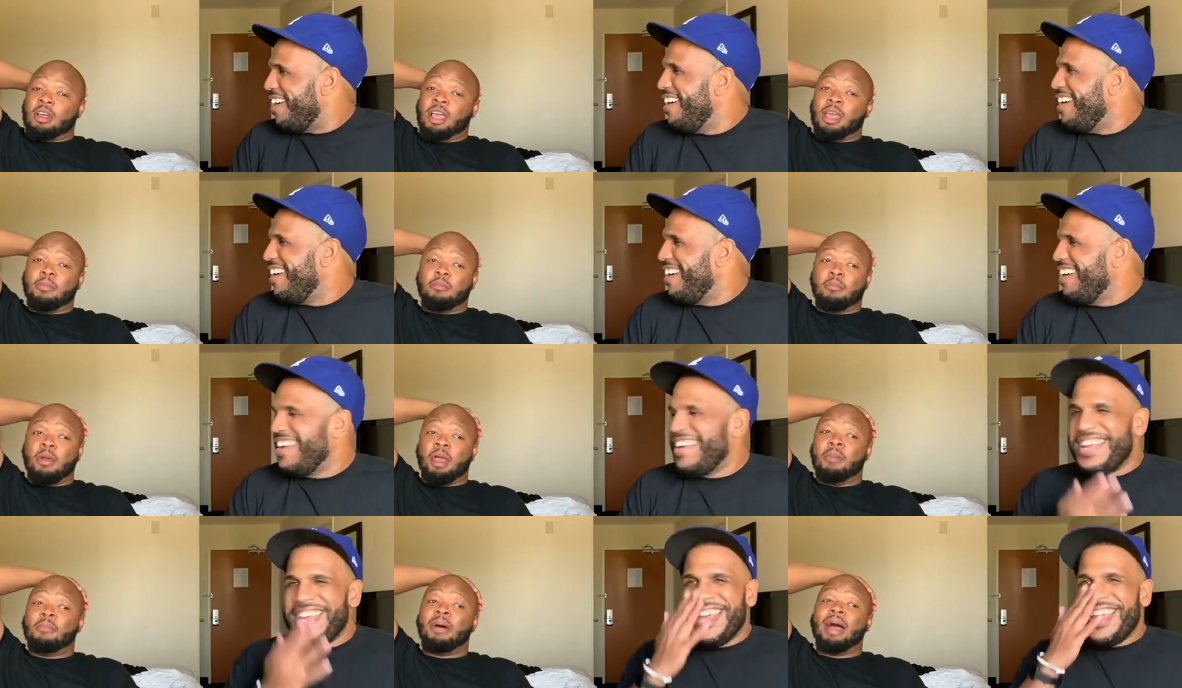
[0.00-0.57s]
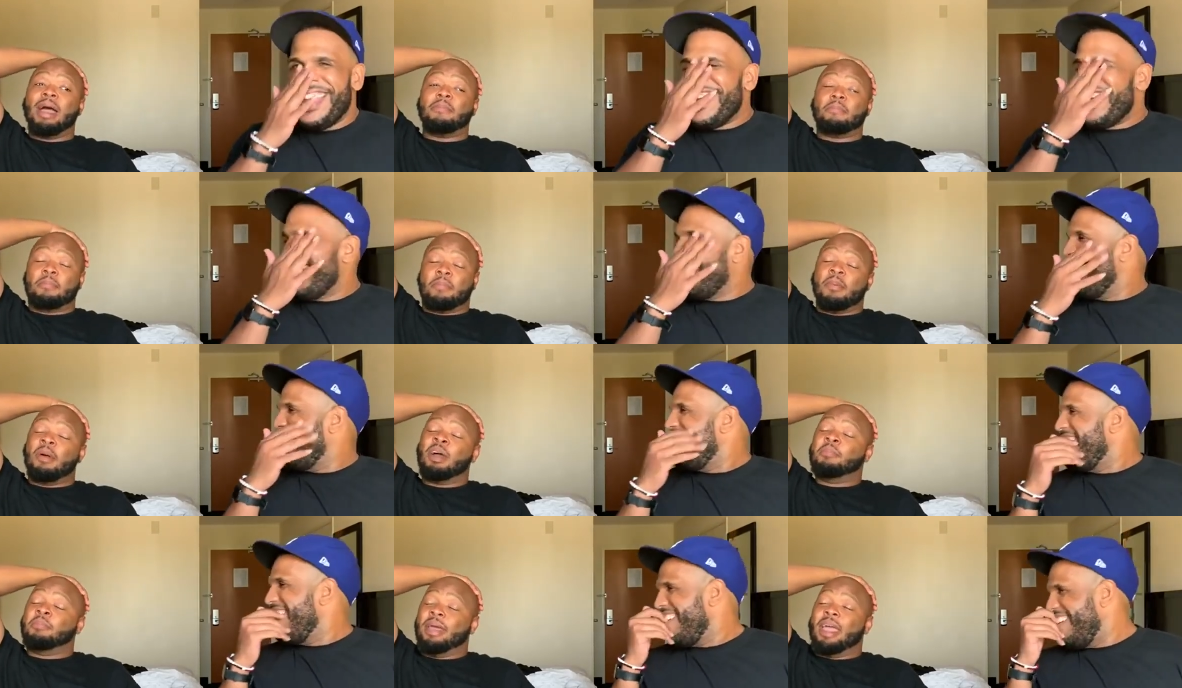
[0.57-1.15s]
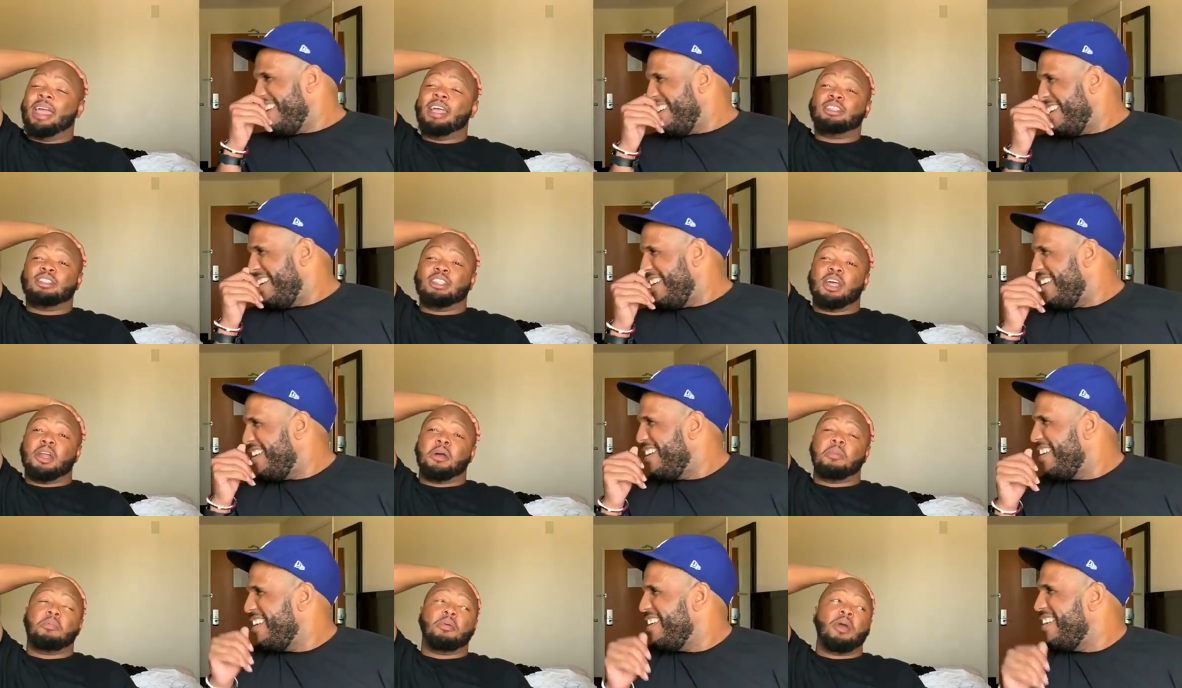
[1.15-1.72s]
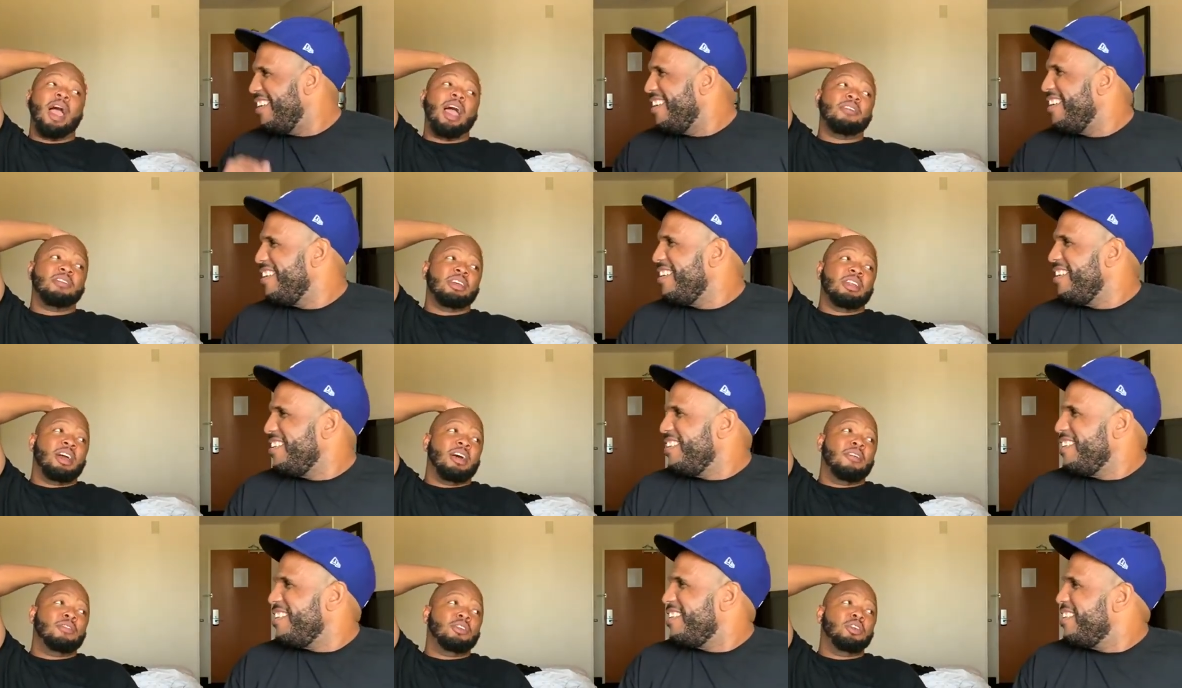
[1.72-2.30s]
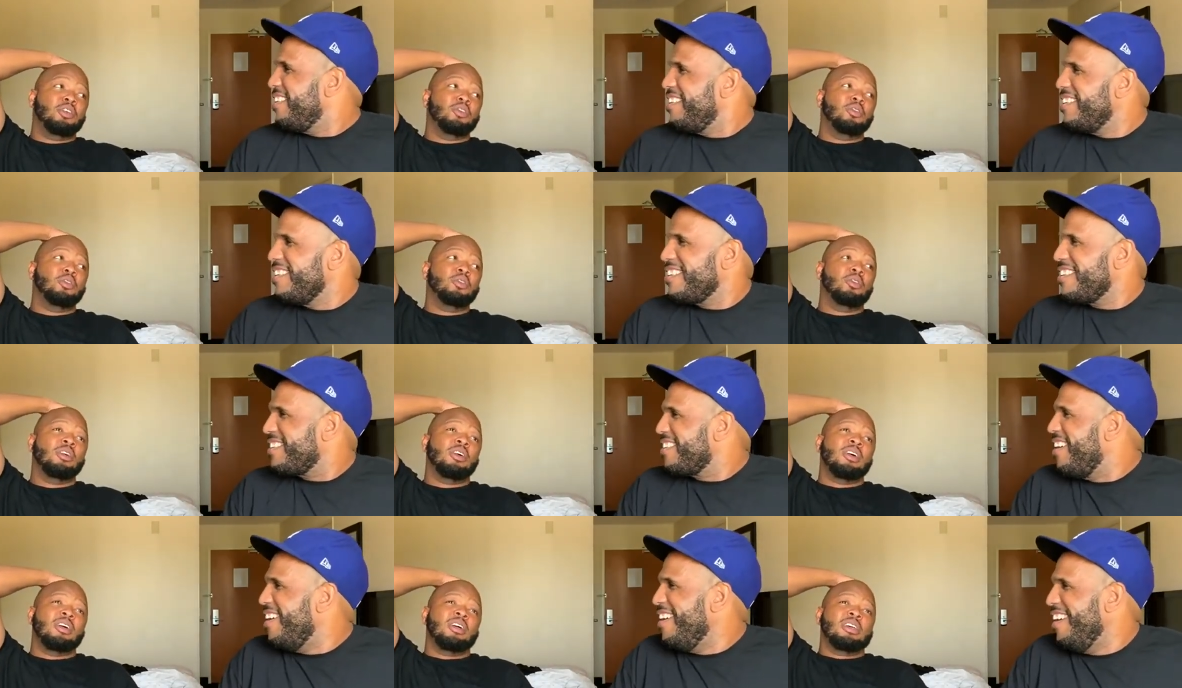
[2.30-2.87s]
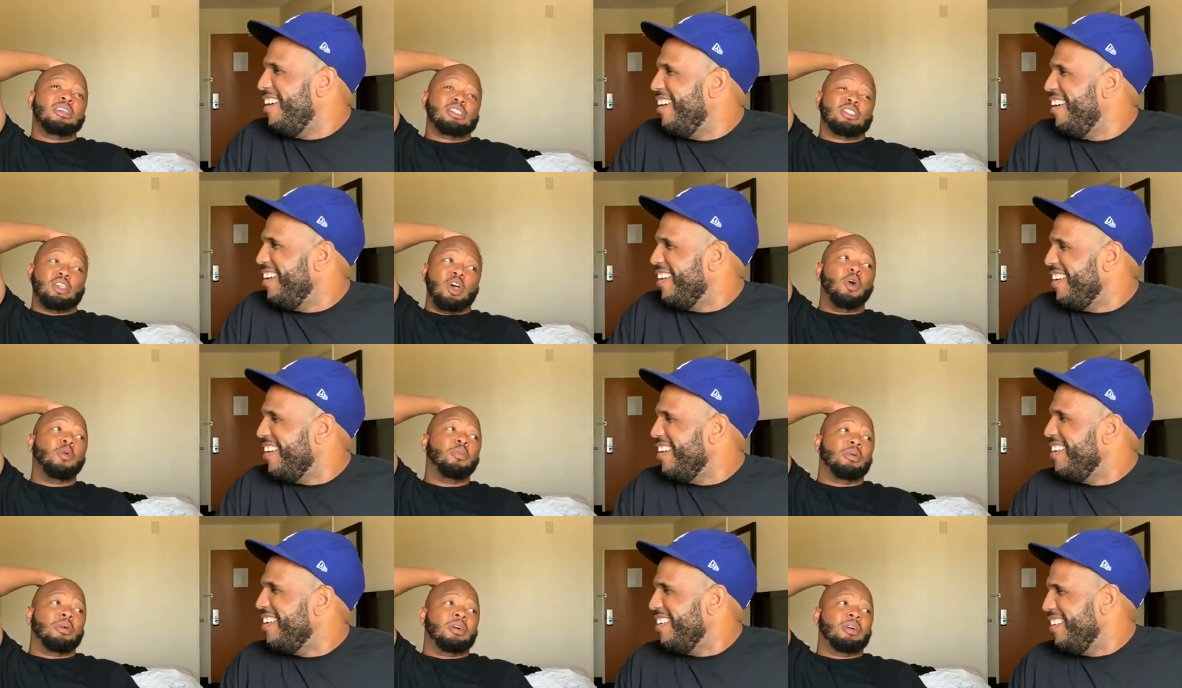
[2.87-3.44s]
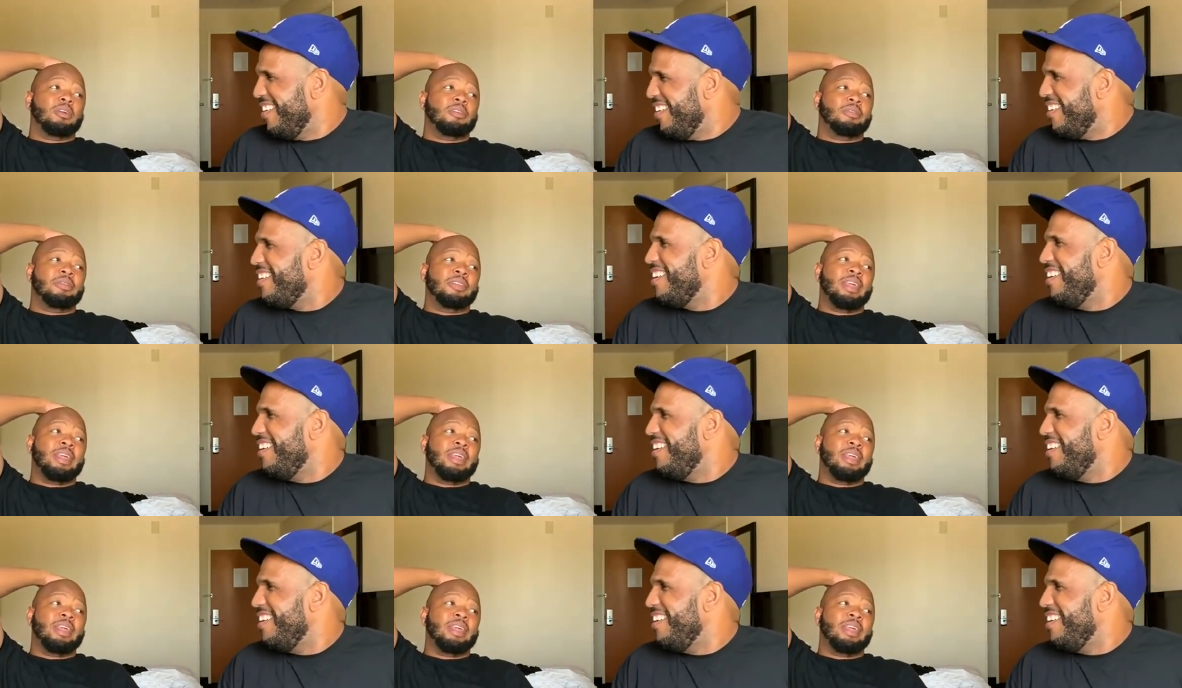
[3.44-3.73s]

Speaker 1: in, in, my page that are private of you sober